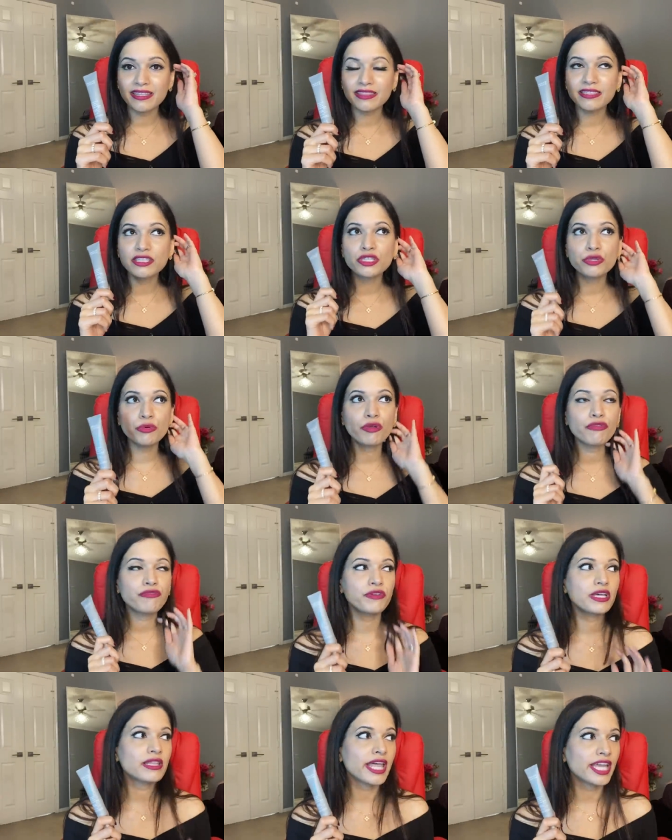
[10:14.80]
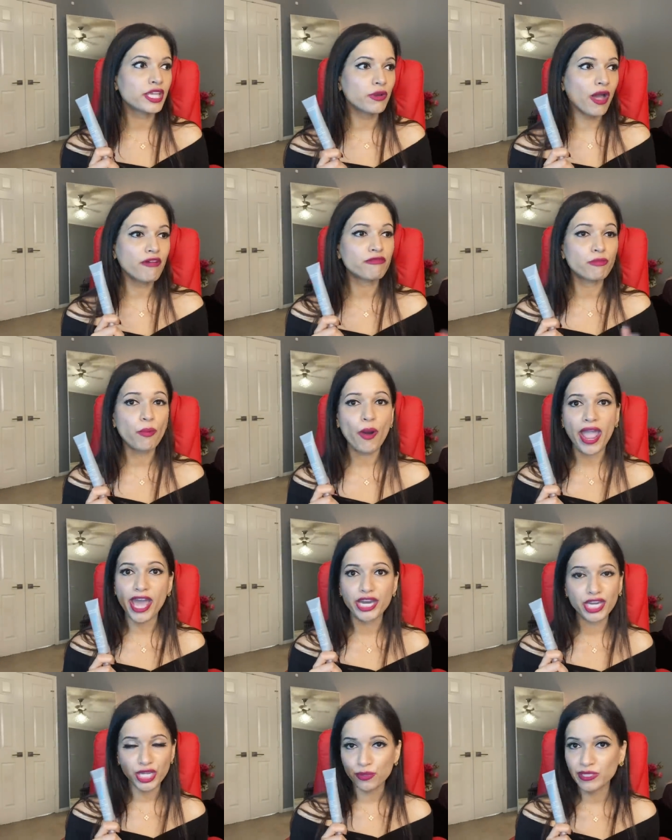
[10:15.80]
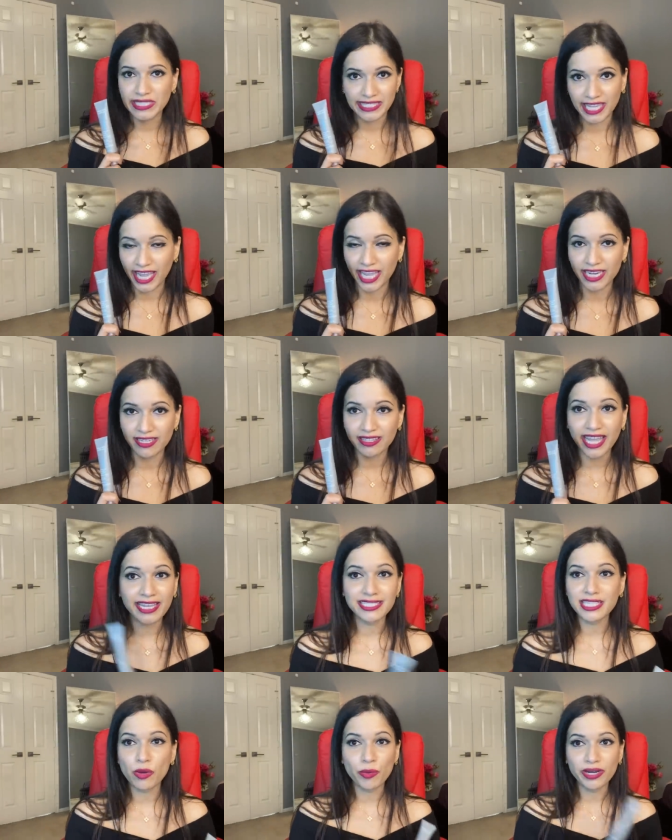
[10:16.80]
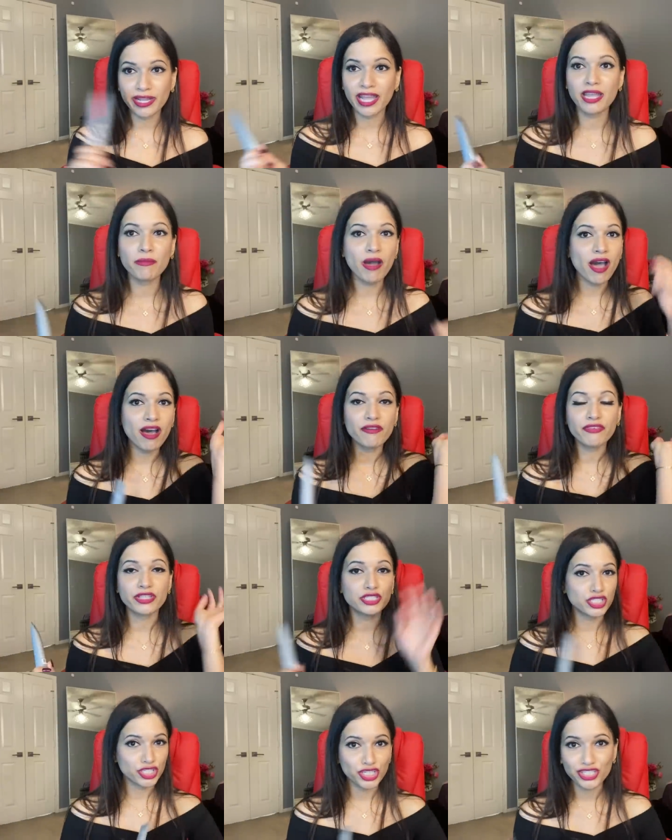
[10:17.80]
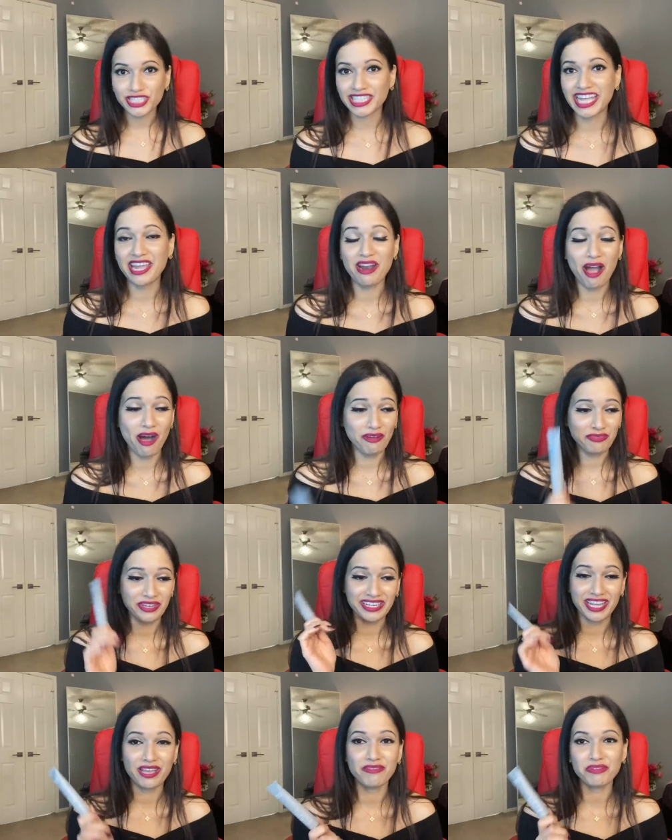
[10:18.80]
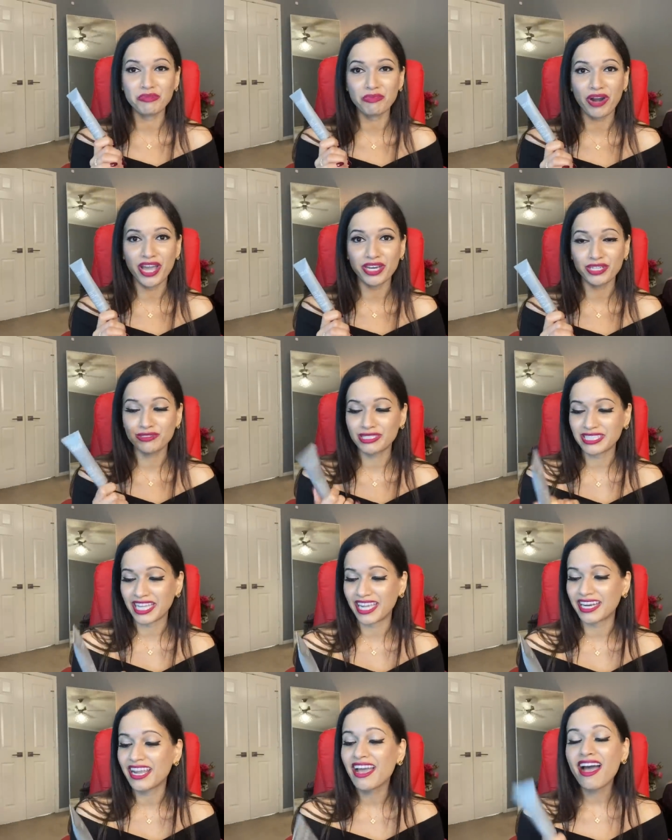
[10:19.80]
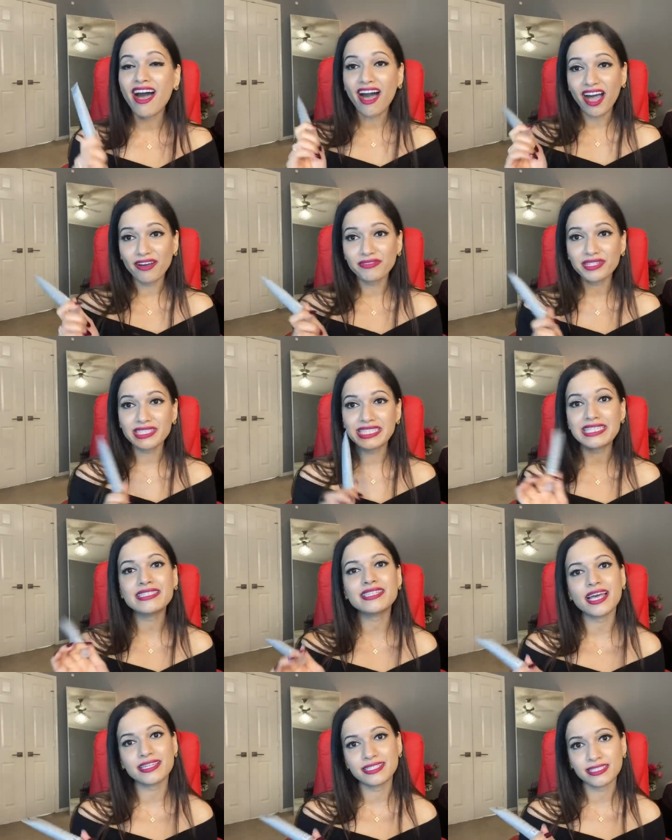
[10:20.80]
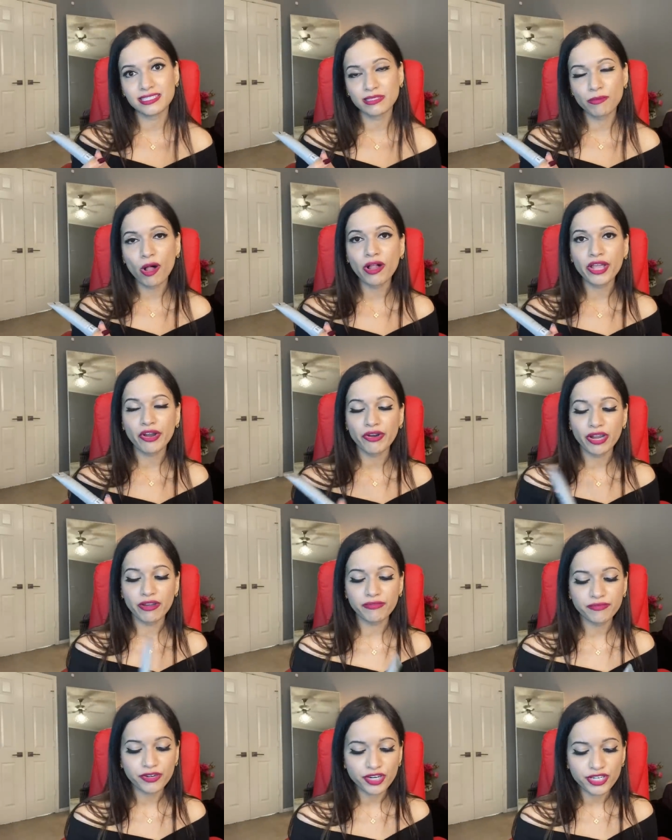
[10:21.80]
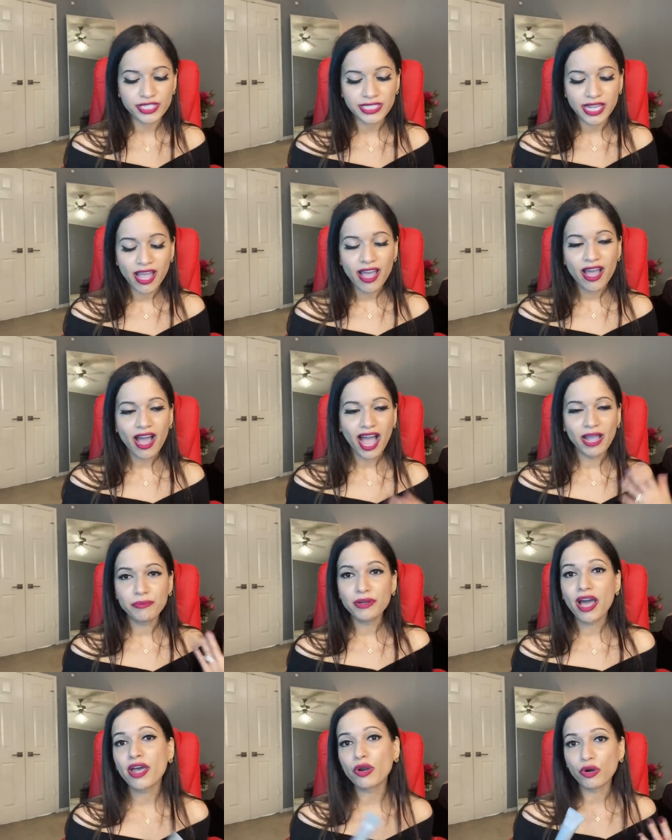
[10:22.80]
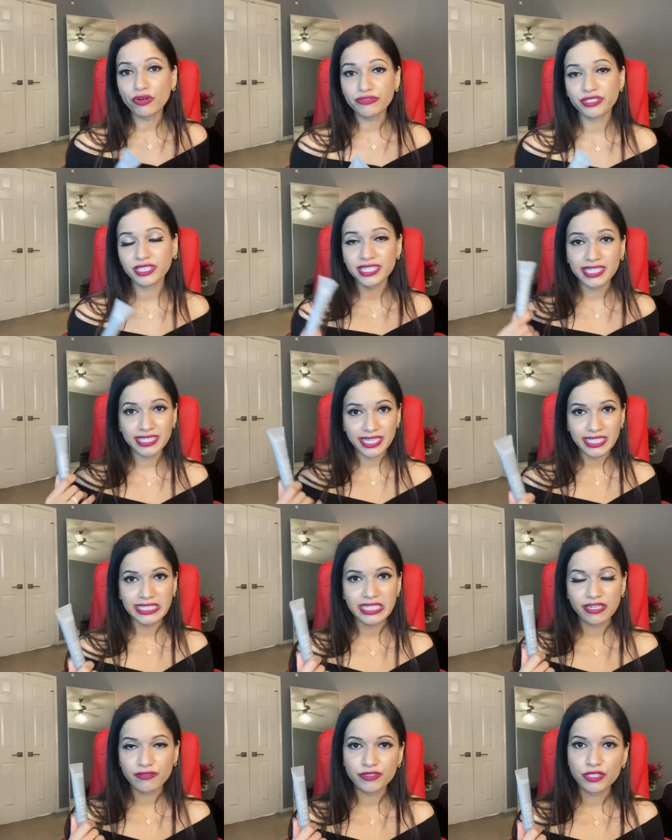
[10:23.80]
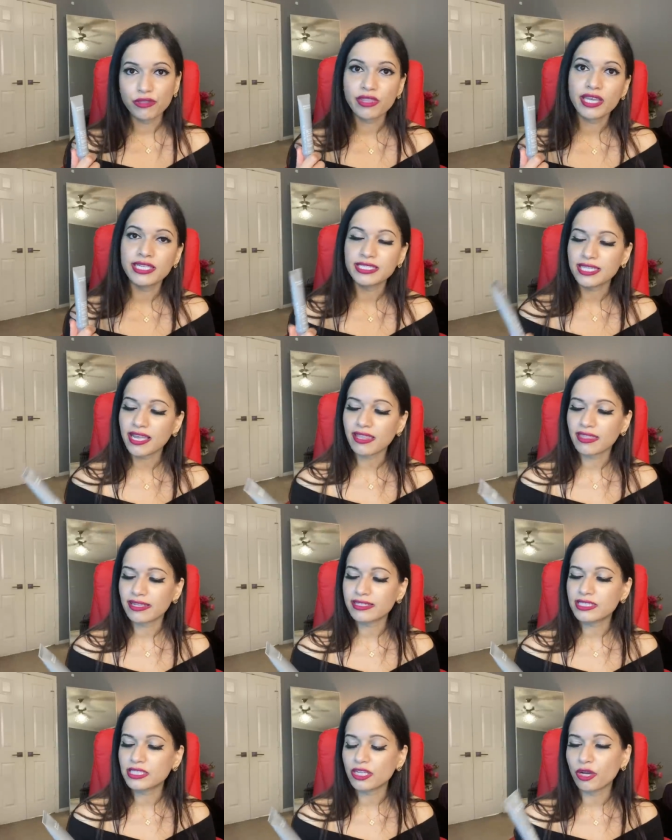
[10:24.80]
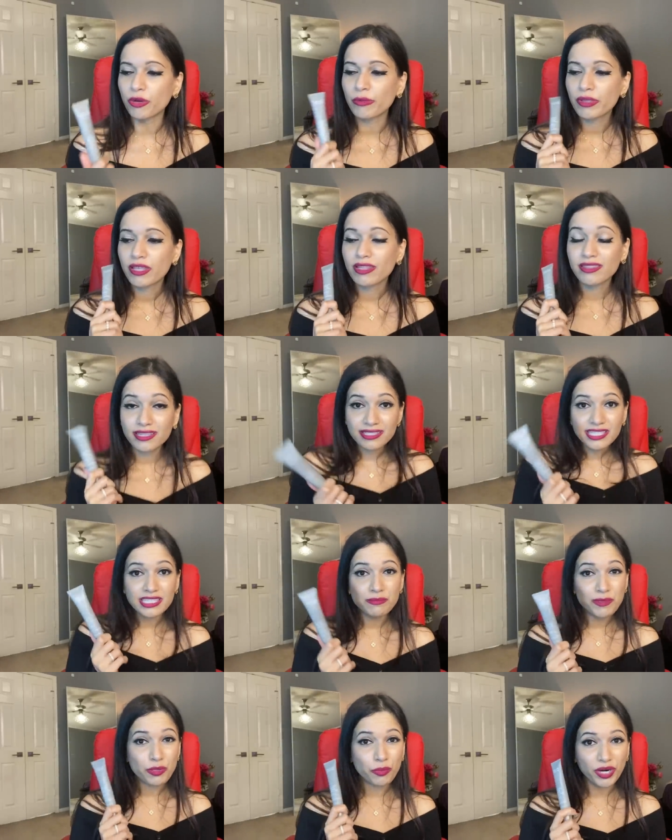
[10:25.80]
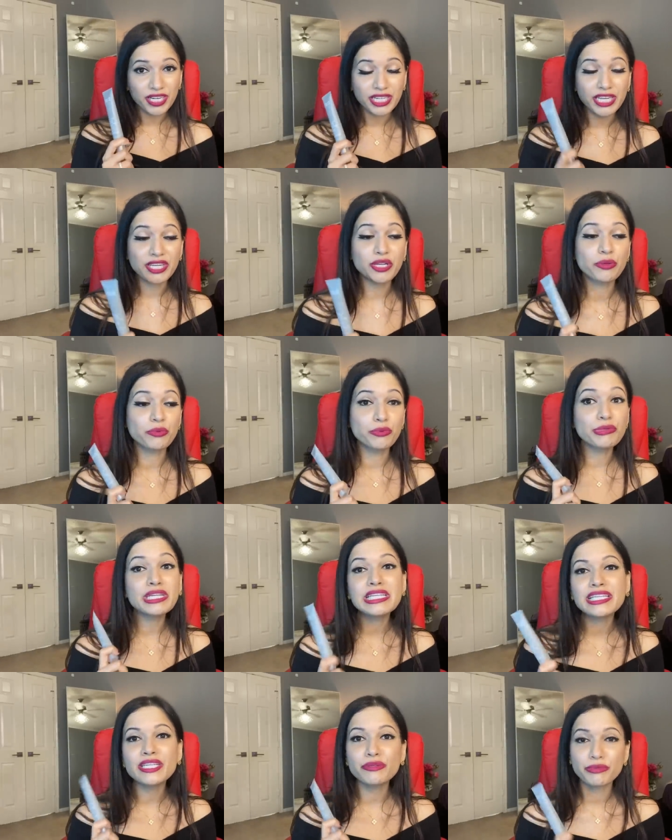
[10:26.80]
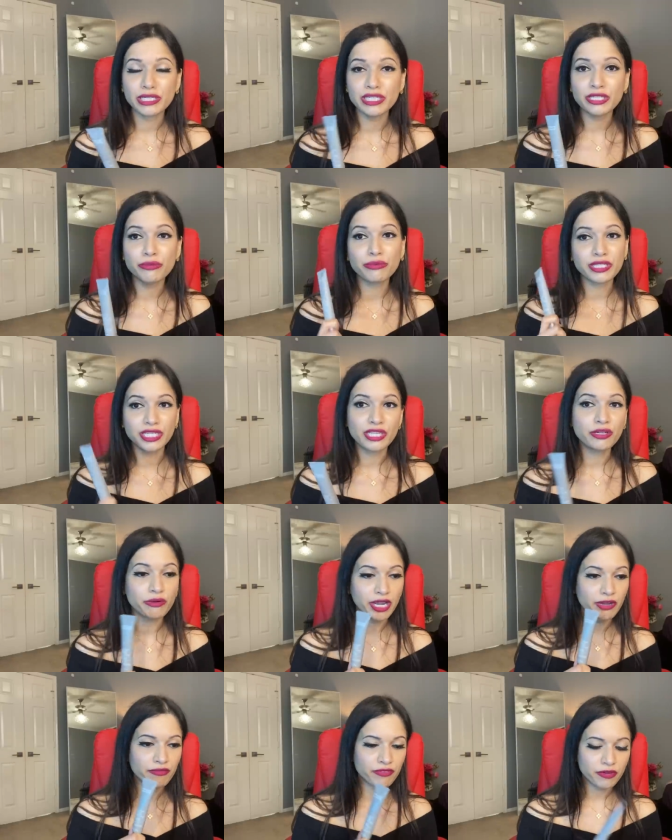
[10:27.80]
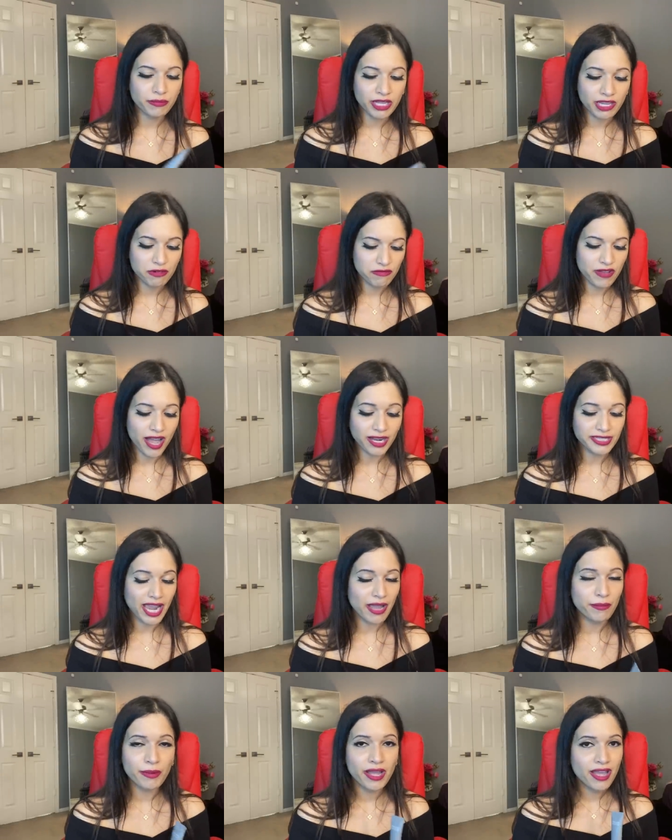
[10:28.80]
you will feel like you have brand new skin. Like someone came off and took your skin off and gave you brand new skin. Obviously, test the small area first. I'm not overly sensitive to things like this, so this has been working really, really, really great for me. In fact, I'm